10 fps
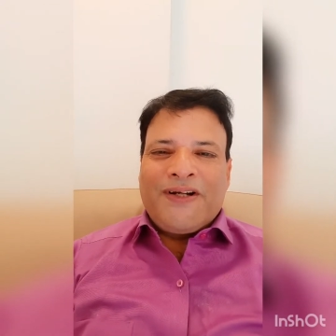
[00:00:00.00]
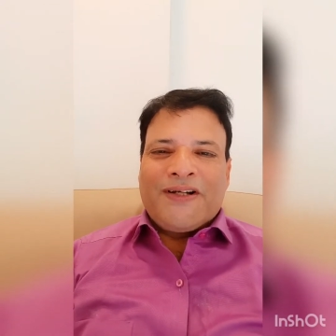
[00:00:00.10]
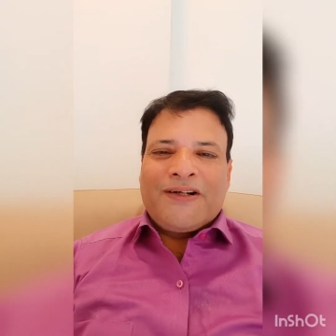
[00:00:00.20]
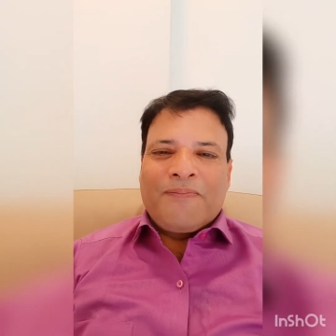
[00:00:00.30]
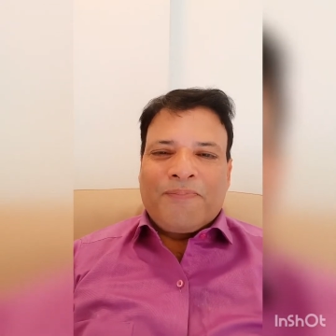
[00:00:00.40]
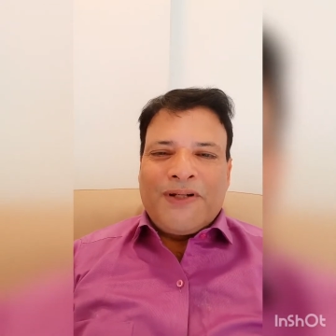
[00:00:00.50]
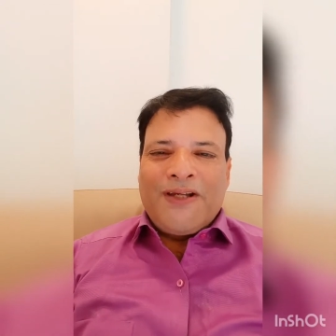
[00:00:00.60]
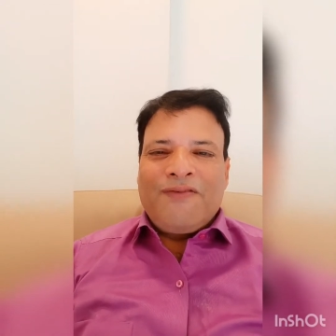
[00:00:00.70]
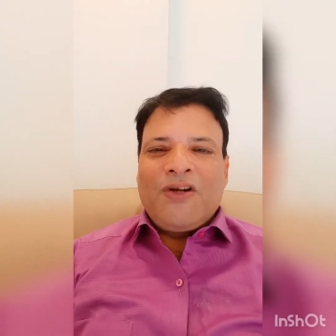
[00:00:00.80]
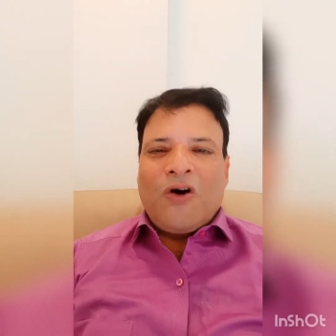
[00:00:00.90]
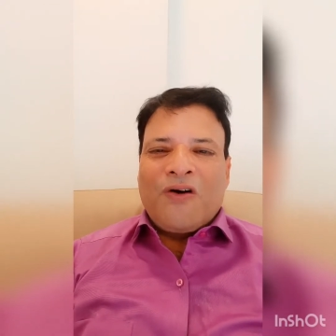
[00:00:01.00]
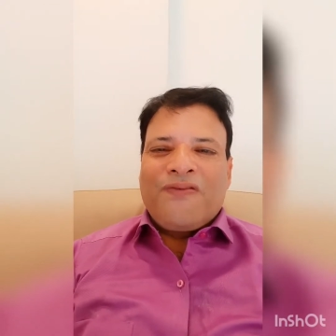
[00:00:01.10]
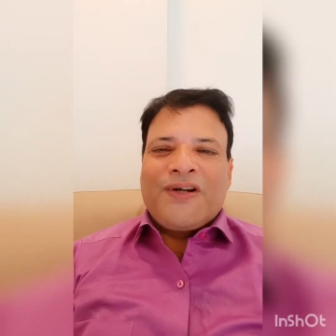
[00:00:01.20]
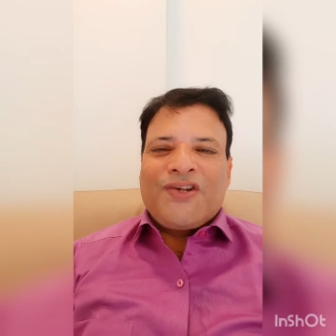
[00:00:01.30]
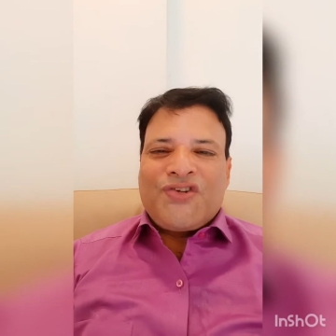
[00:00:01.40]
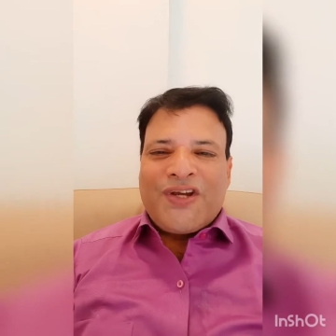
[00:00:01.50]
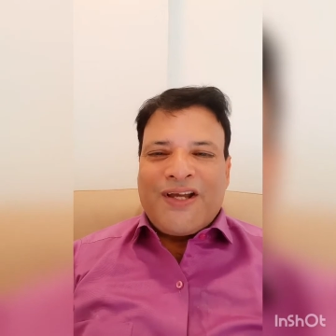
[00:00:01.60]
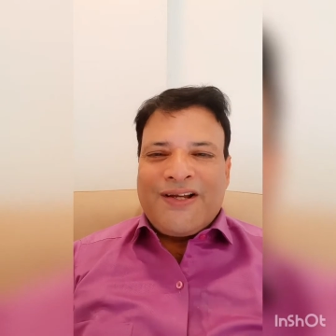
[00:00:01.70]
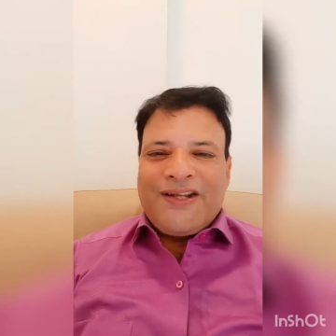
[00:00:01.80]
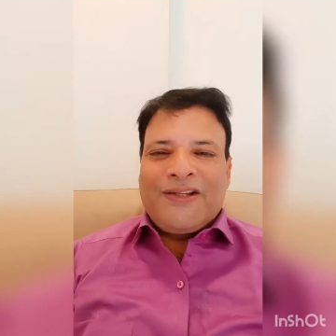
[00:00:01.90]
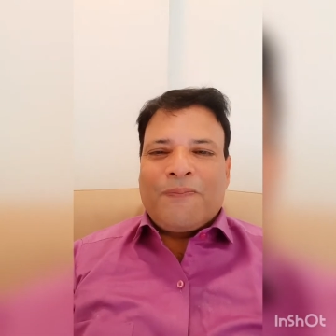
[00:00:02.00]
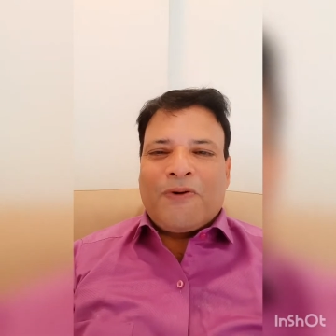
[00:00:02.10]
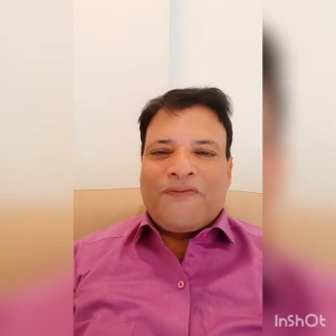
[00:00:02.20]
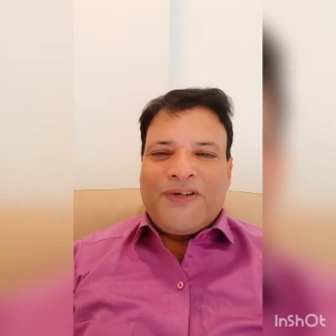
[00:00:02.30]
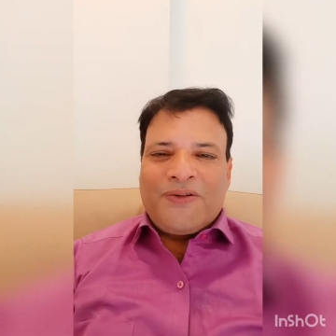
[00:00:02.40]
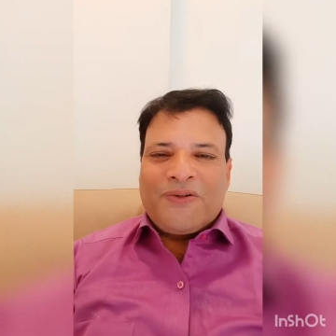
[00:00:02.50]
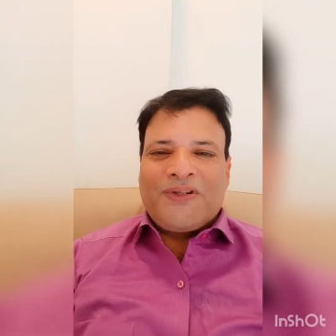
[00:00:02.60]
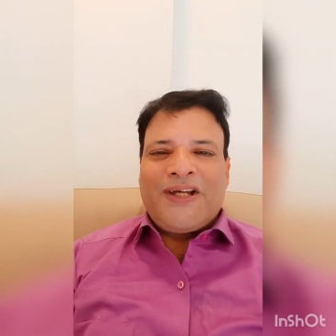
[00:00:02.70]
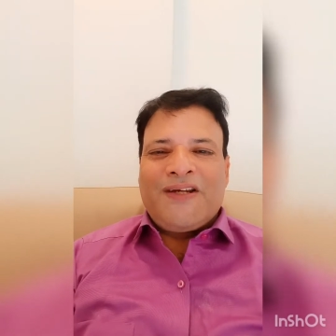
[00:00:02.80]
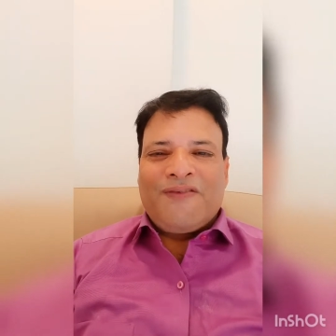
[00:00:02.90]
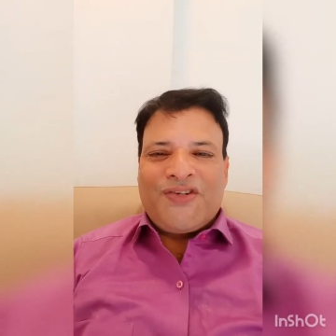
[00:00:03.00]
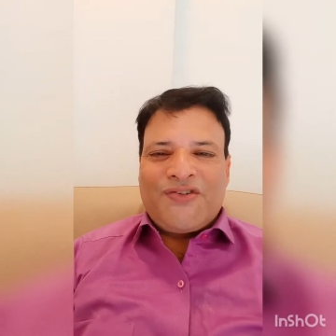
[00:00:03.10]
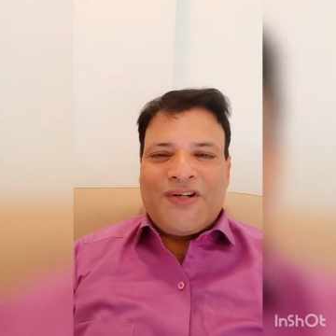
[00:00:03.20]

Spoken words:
the company will offer a share in the profit to the investor,